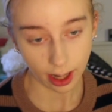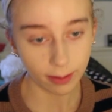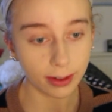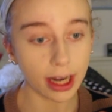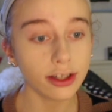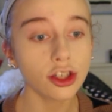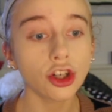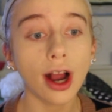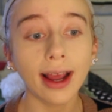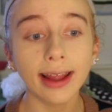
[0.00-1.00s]
I've yet to
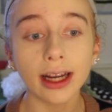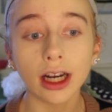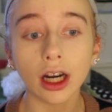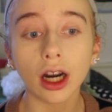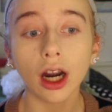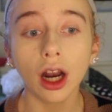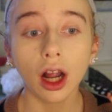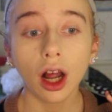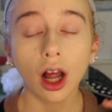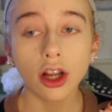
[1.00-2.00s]
try their
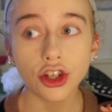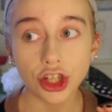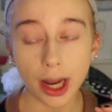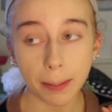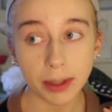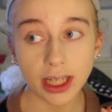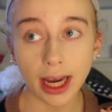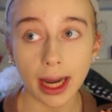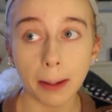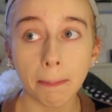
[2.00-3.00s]
Shape
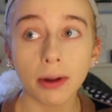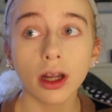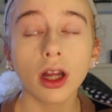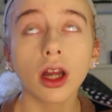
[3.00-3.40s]
Tape